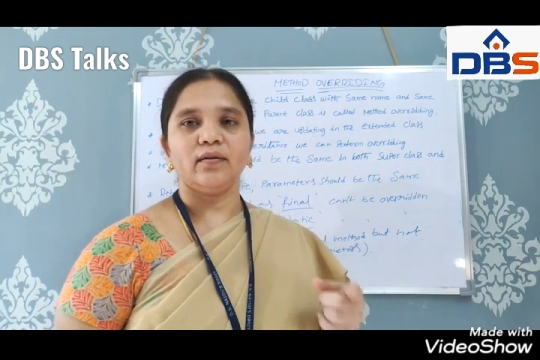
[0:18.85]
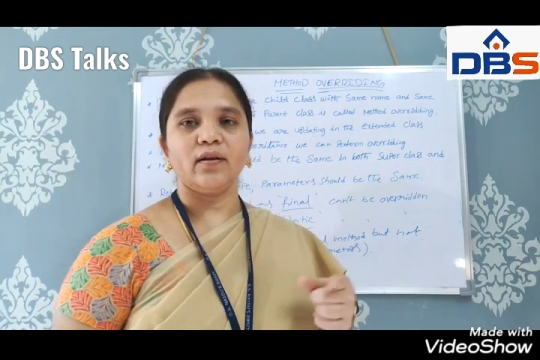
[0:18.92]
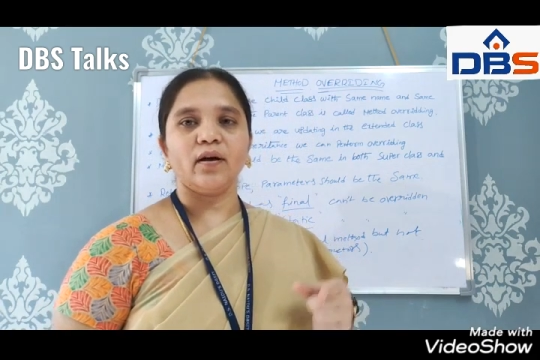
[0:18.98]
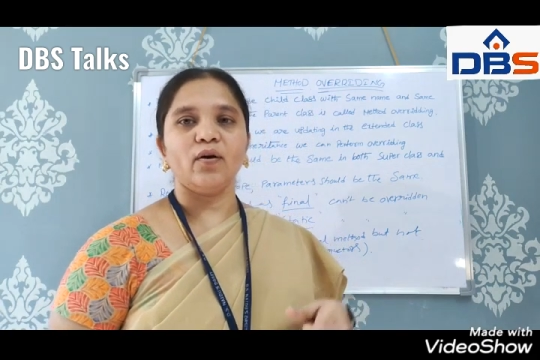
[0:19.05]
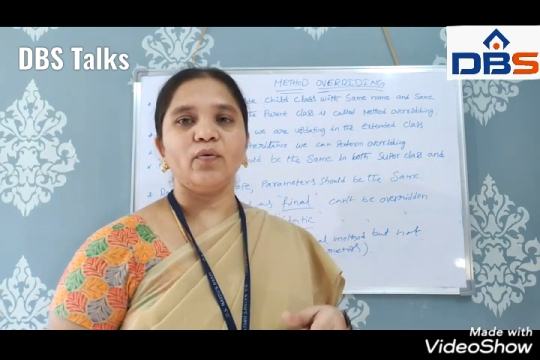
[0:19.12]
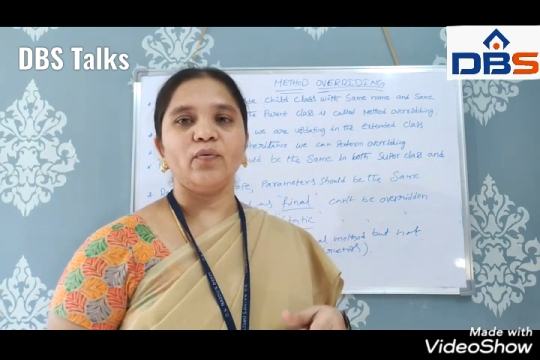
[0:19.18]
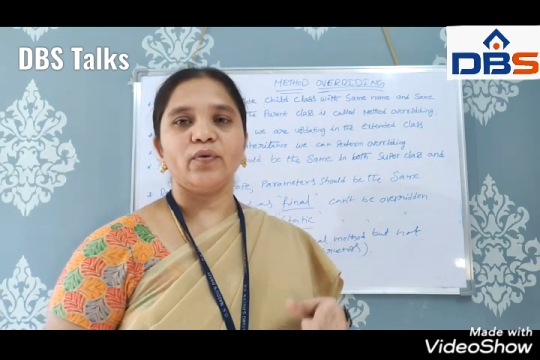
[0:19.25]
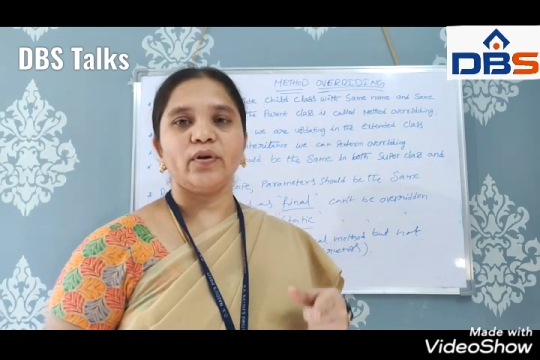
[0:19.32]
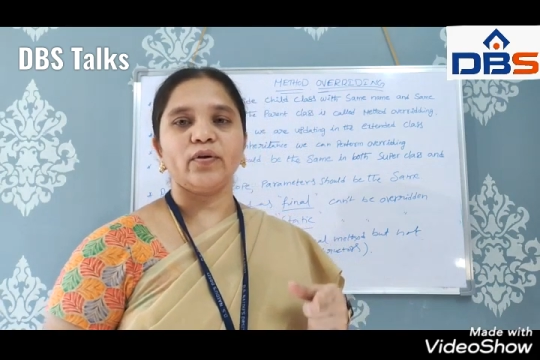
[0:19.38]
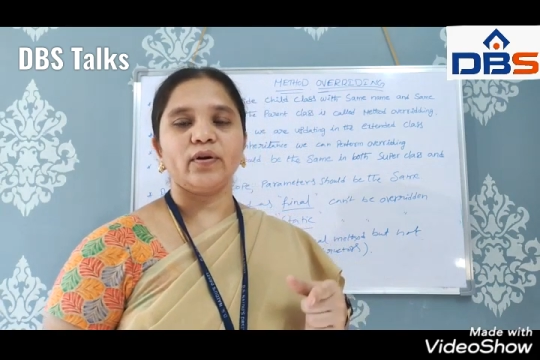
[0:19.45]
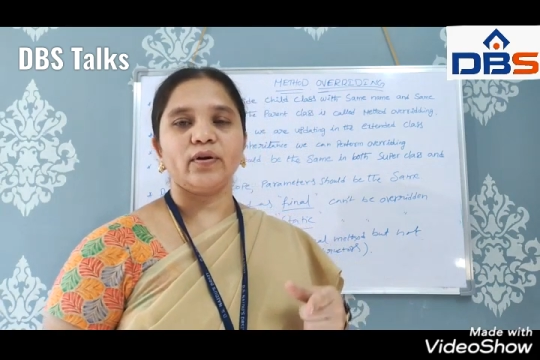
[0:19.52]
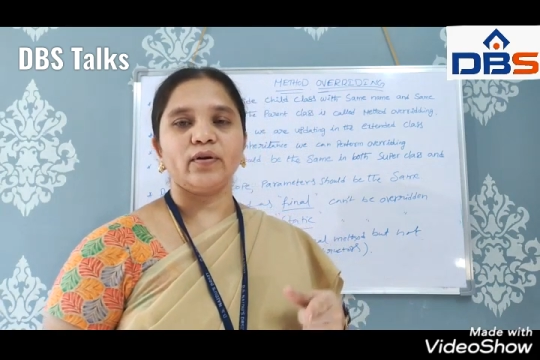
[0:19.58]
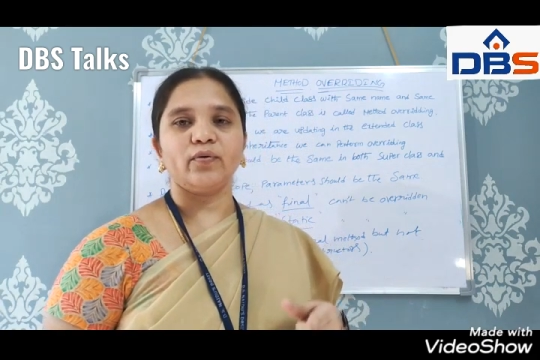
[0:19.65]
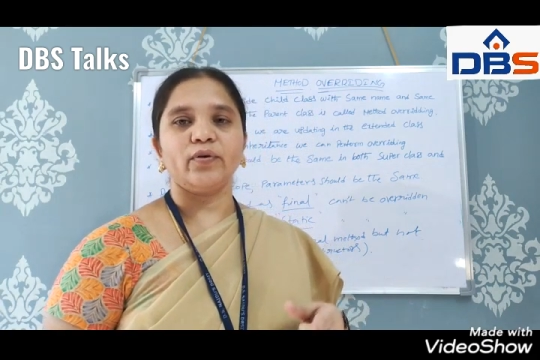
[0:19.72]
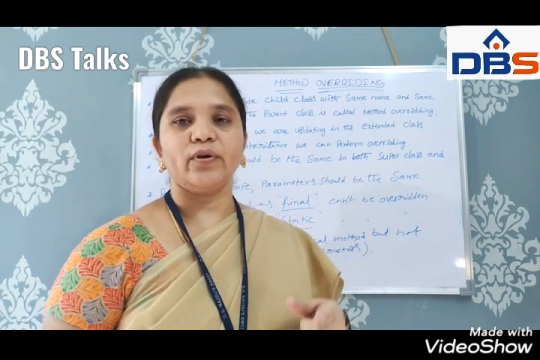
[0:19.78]
Now we
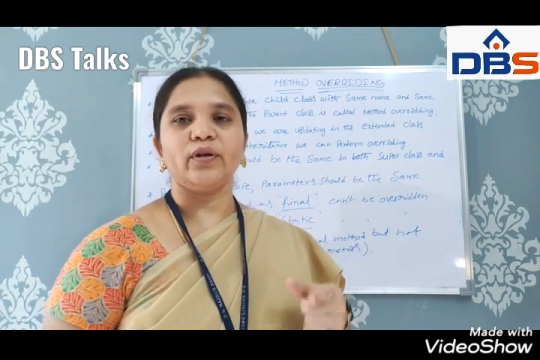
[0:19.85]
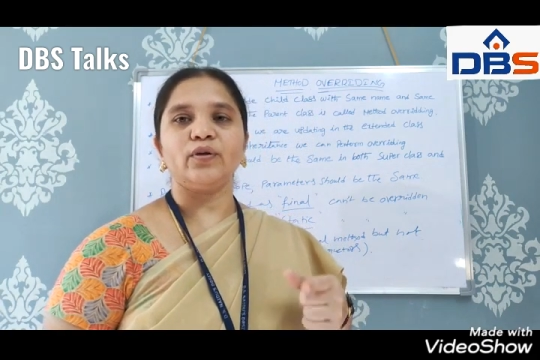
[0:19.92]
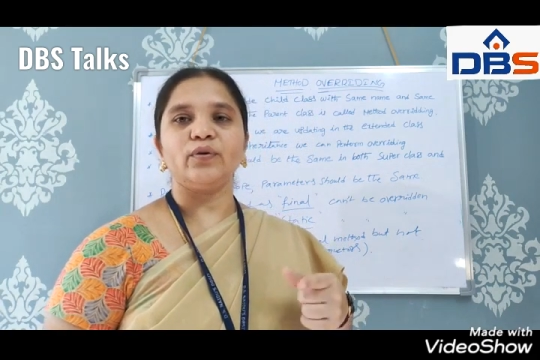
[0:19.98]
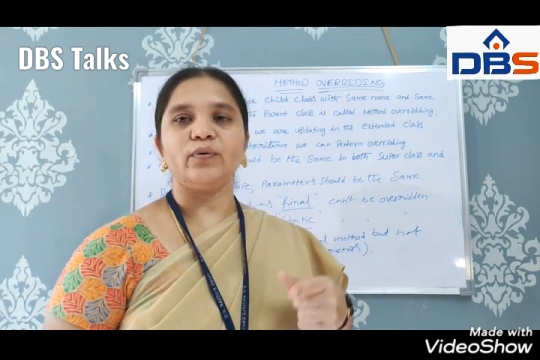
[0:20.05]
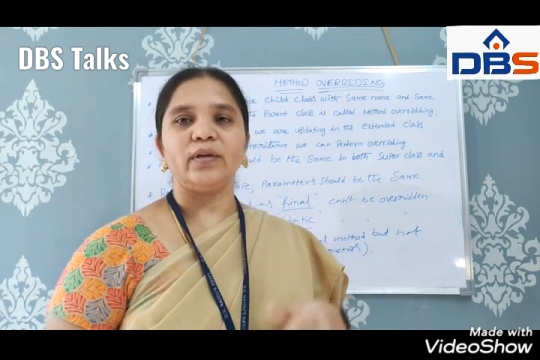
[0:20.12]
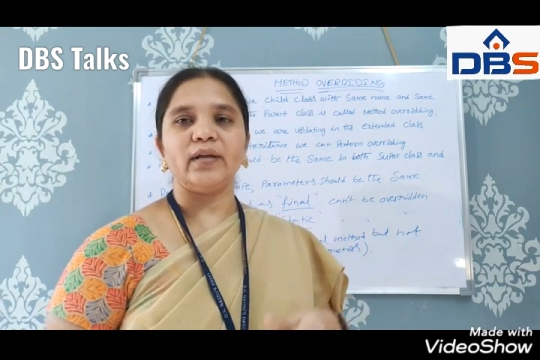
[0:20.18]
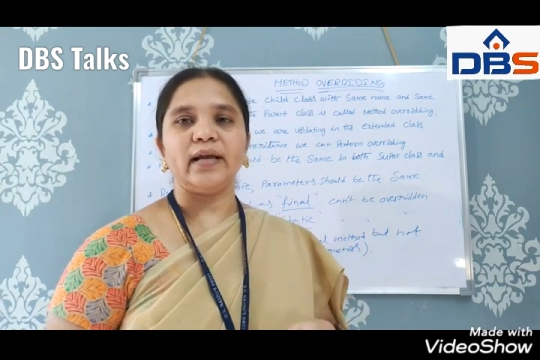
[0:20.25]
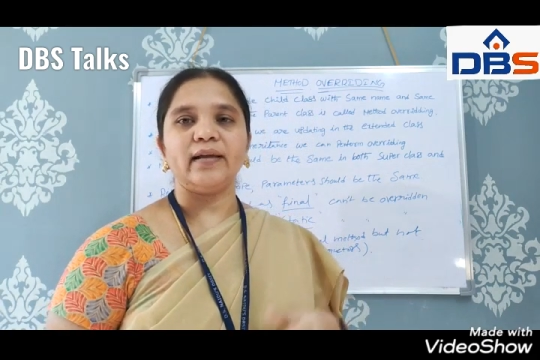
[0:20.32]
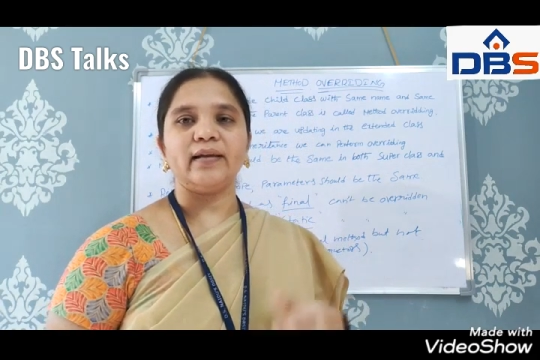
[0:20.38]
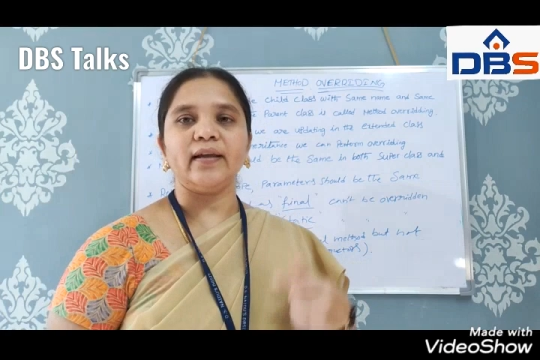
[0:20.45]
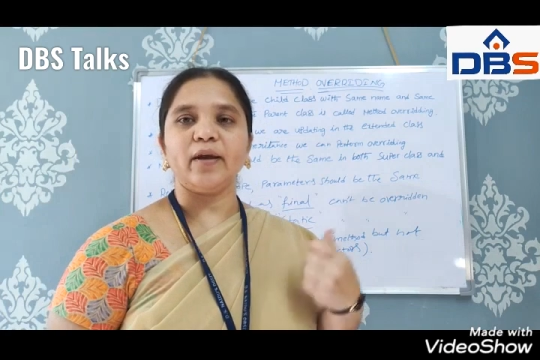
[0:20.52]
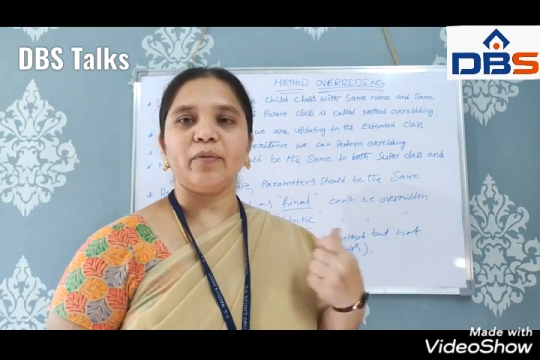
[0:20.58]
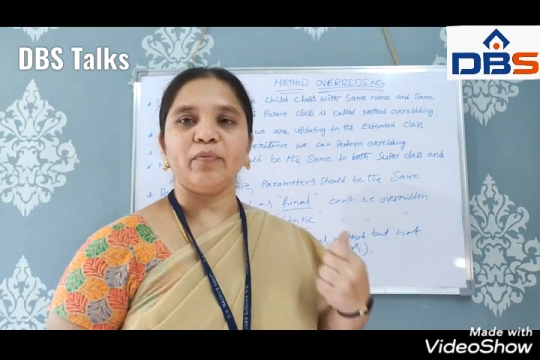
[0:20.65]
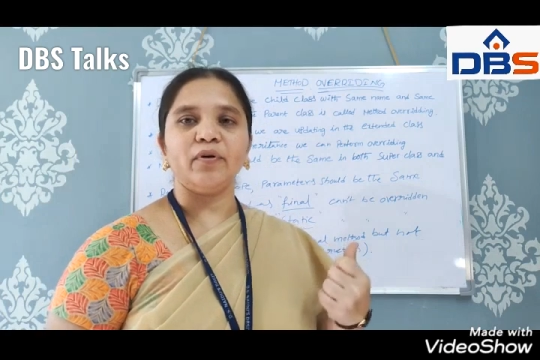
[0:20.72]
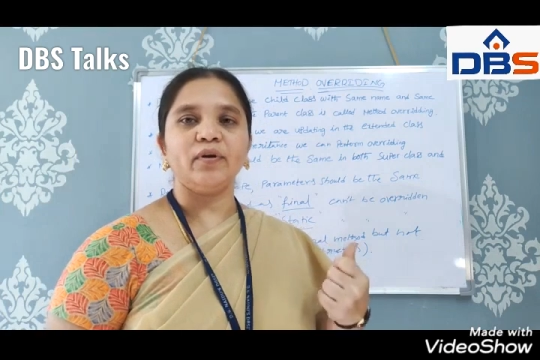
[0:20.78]
are going to learn
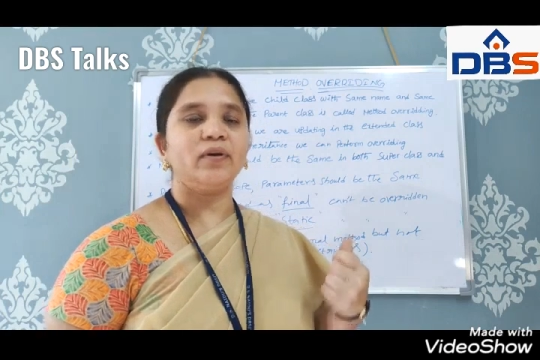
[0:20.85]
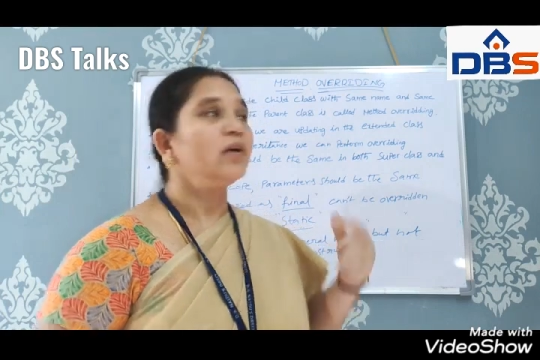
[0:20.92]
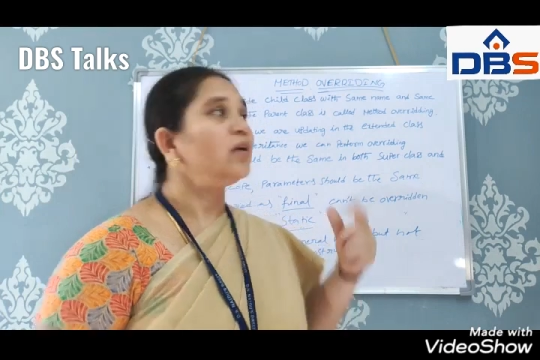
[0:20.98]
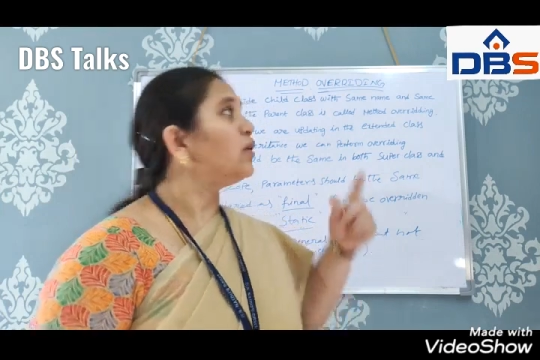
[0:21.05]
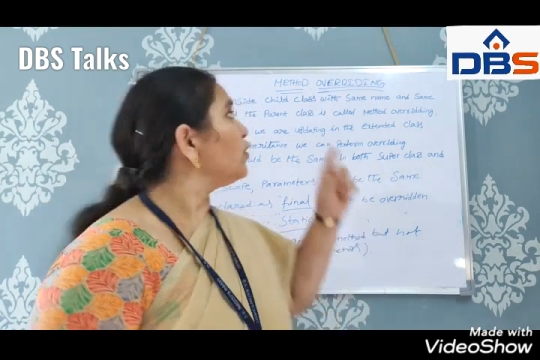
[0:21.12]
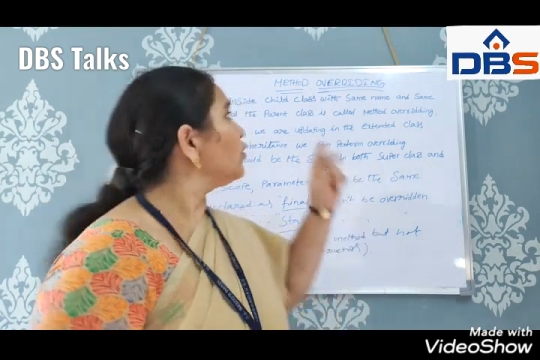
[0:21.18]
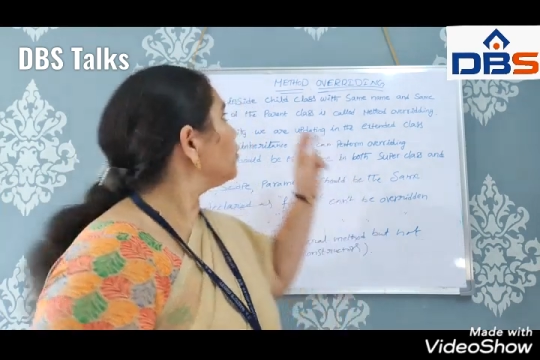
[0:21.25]
about